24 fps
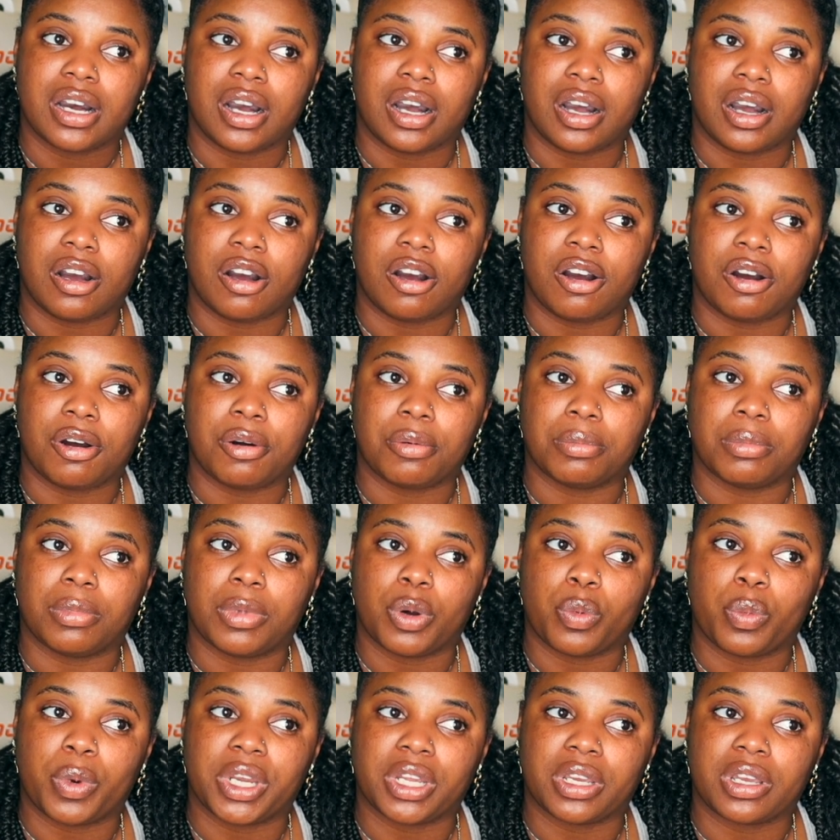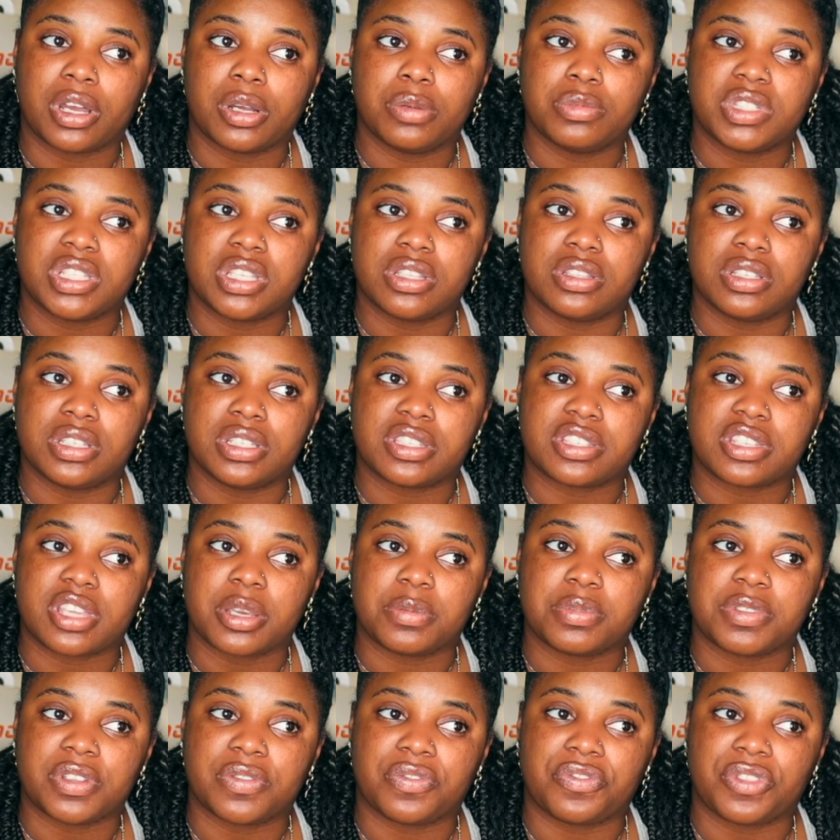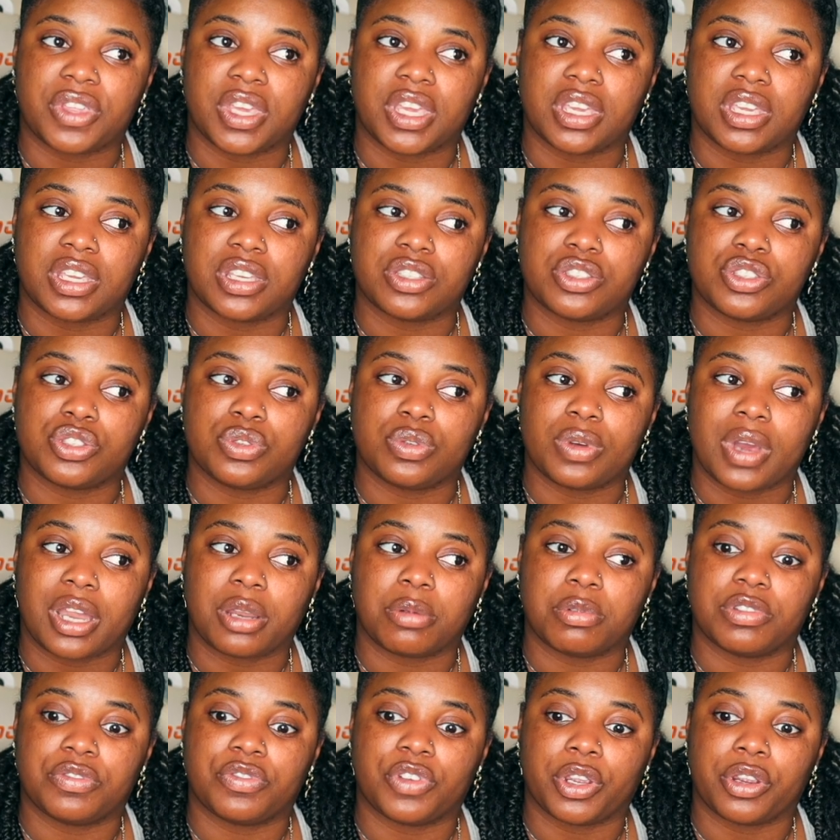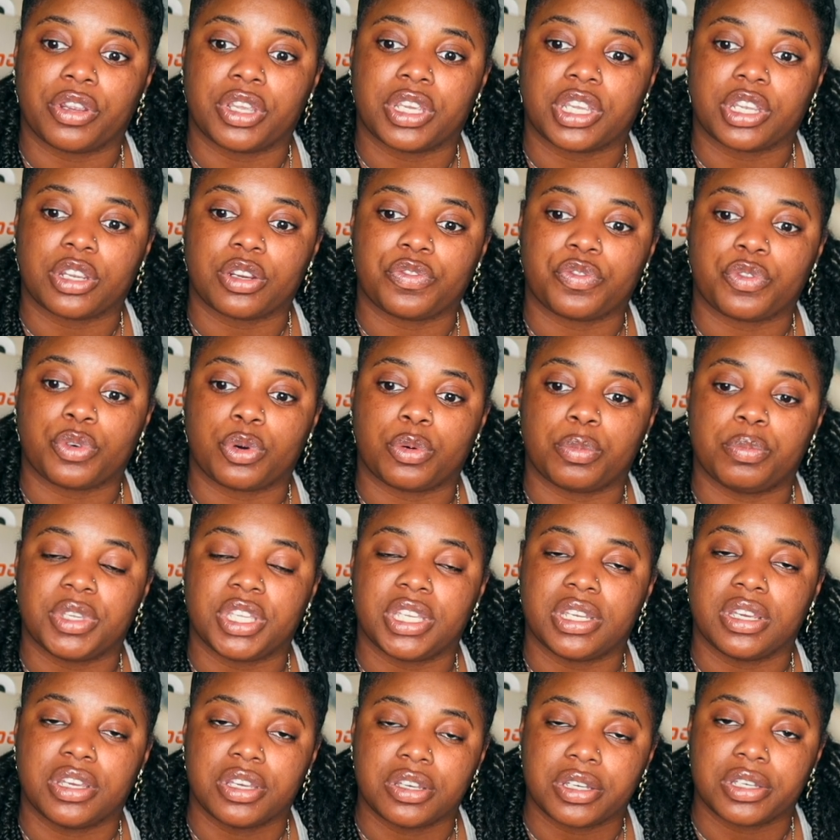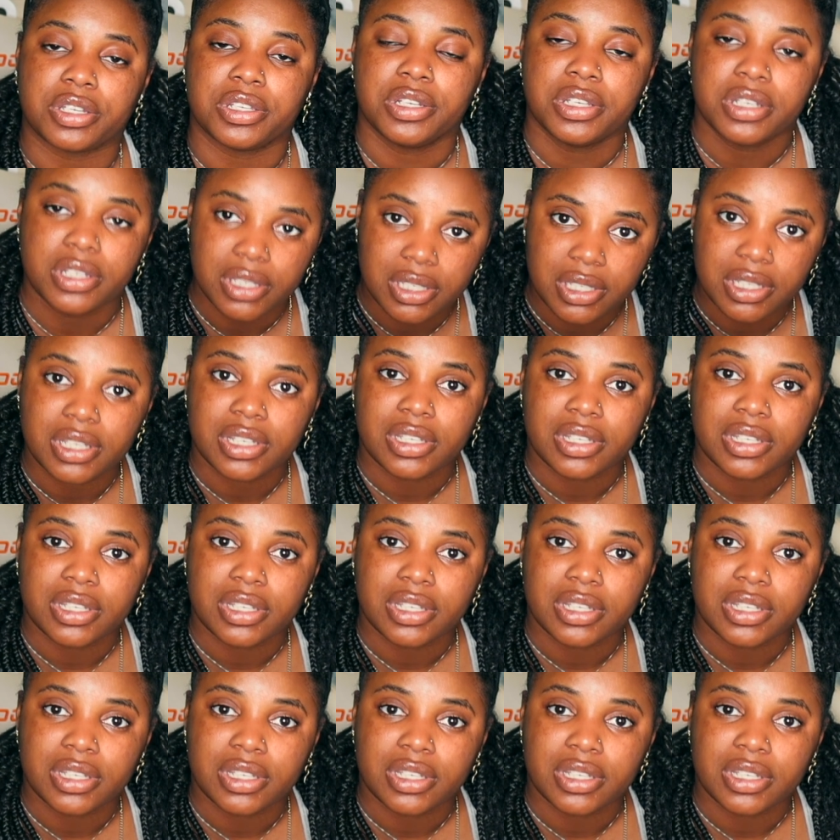when it comes to these types of things, you got to be very careful. Be good.